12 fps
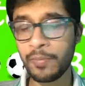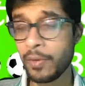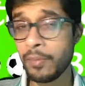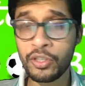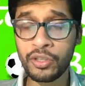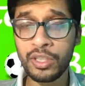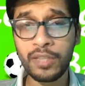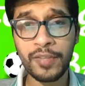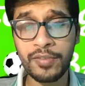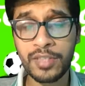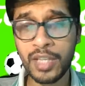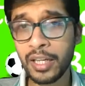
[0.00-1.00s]
Probably shouldn't even
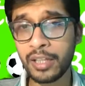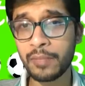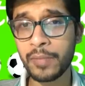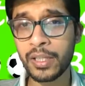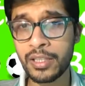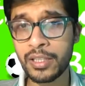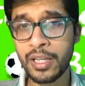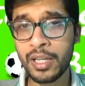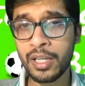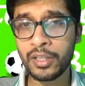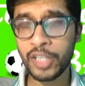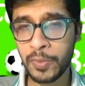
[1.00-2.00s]
have started because
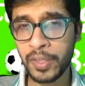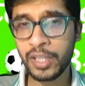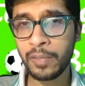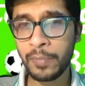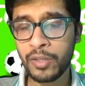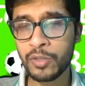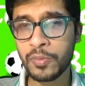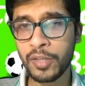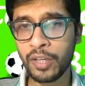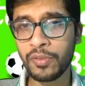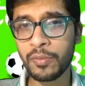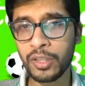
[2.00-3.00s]
you're expecting a player who's been
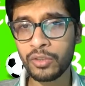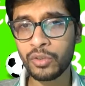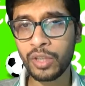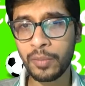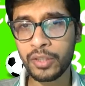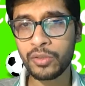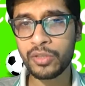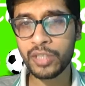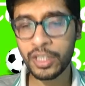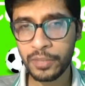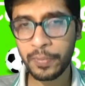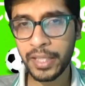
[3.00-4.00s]
out for a month to come into
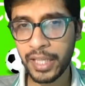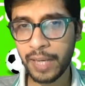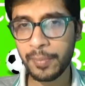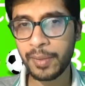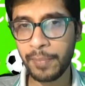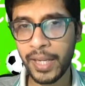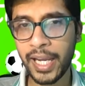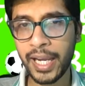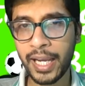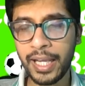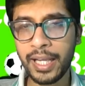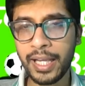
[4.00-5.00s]
such a big game and play.